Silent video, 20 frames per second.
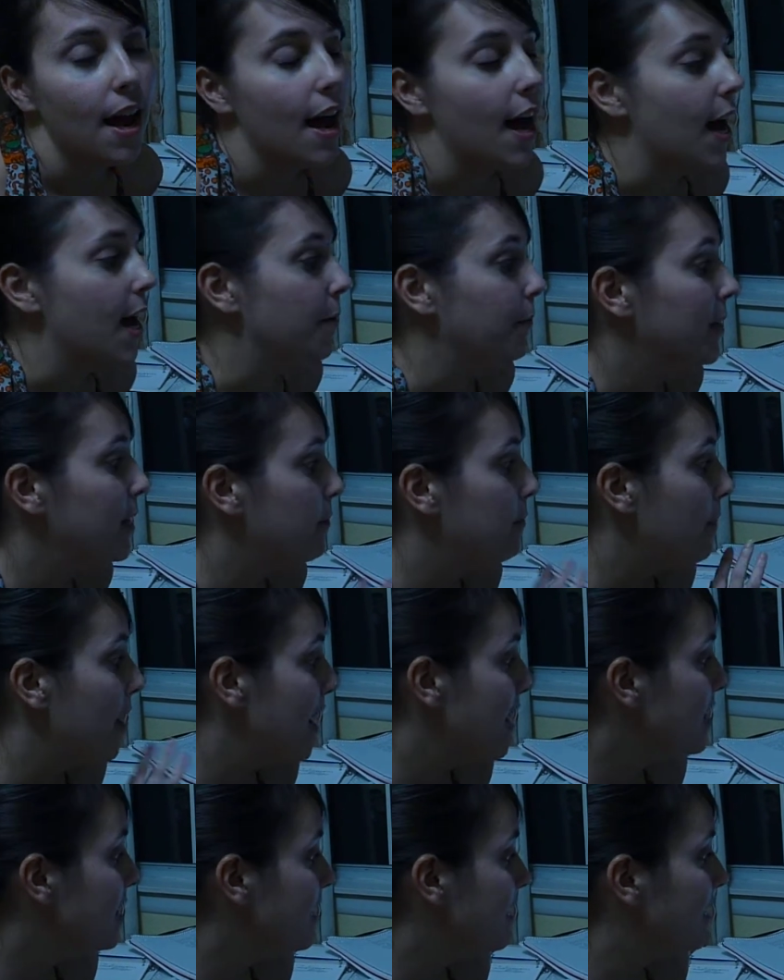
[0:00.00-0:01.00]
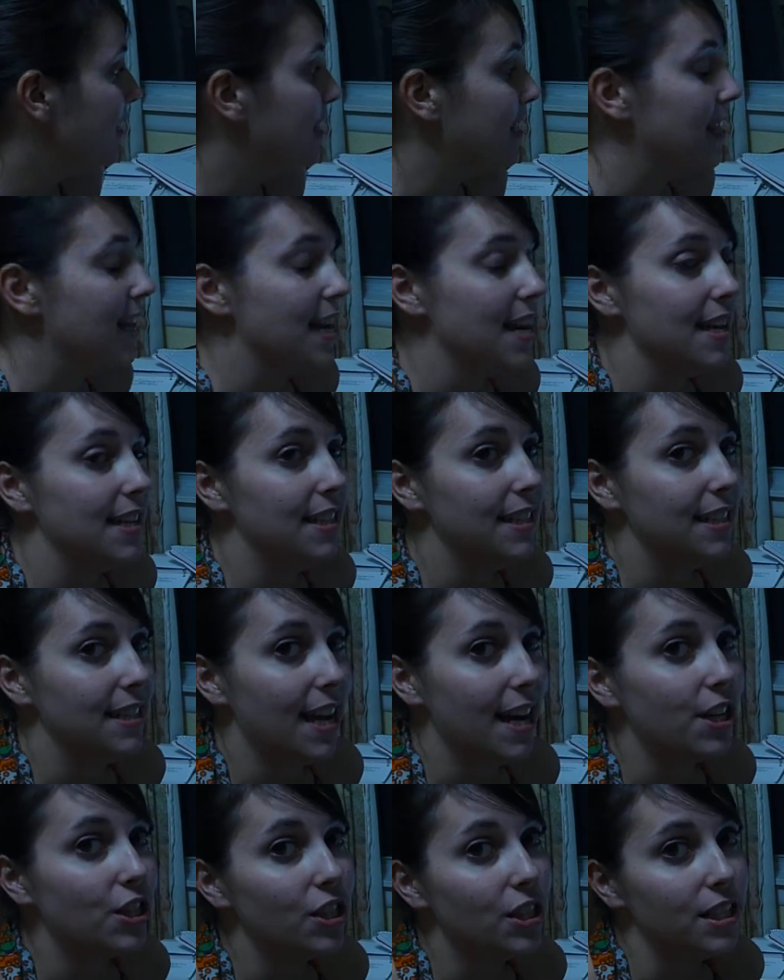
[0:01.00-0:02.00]
Um, he made these things. He's
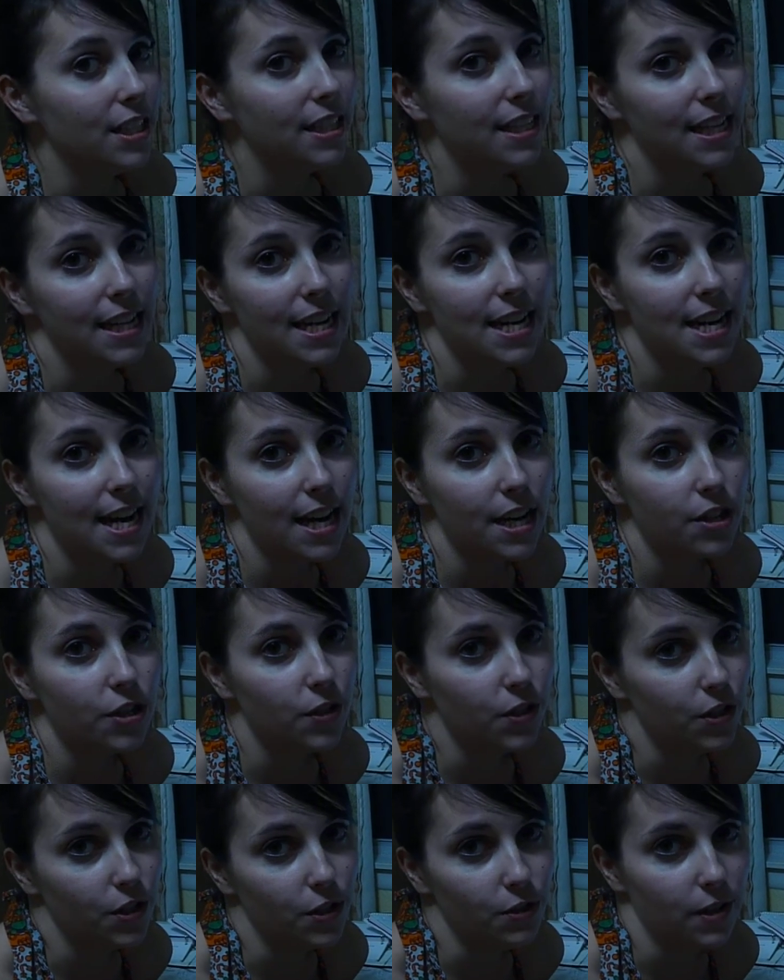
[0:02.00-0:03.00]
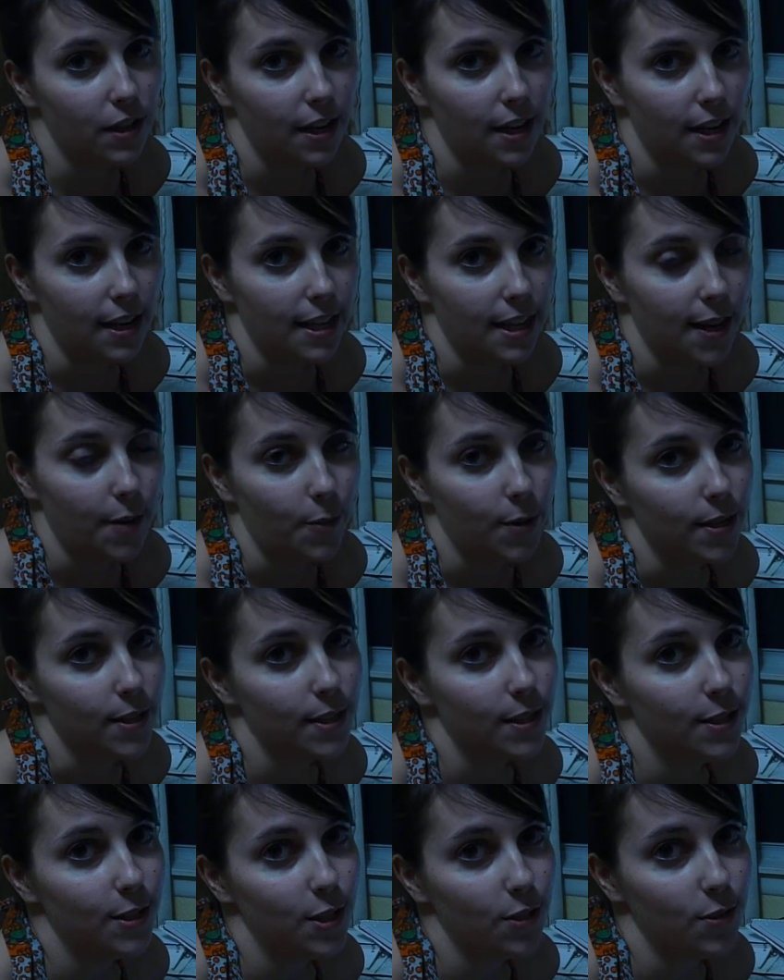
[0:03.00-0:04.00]
actually a teenage student that
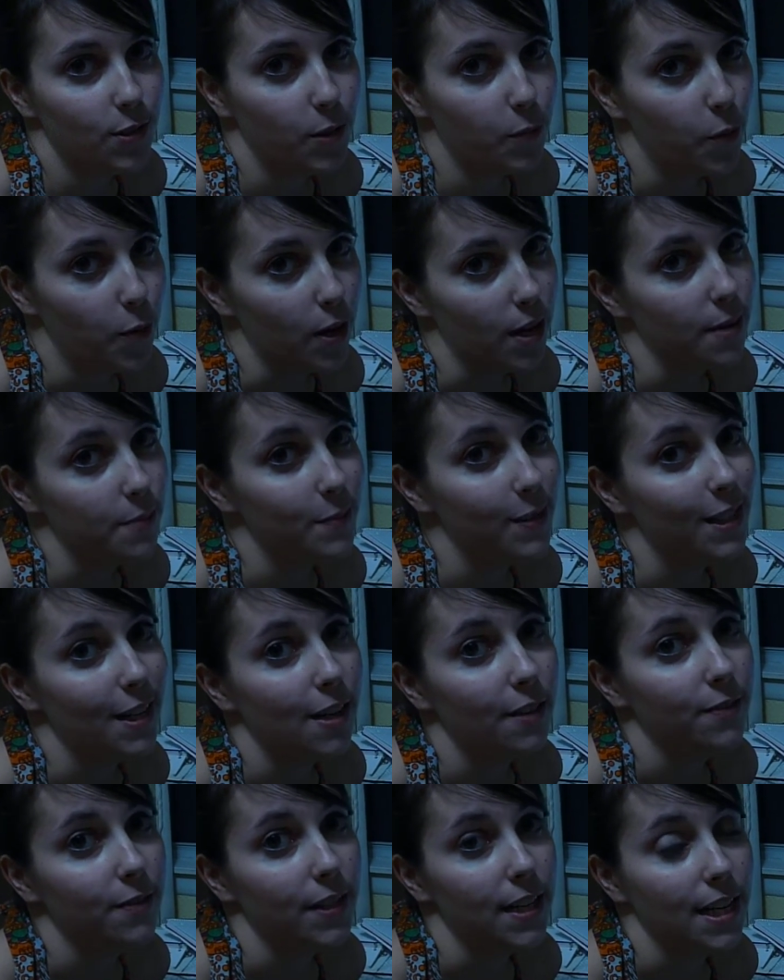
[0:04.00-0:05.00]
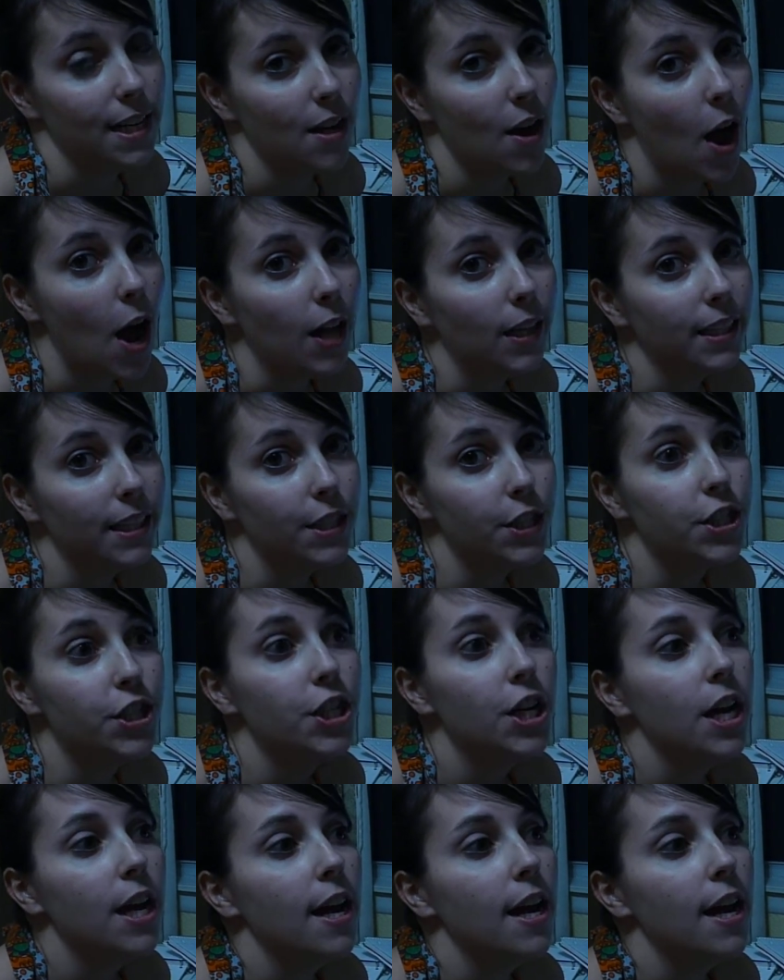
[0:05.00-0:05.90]
wants to support himself in college.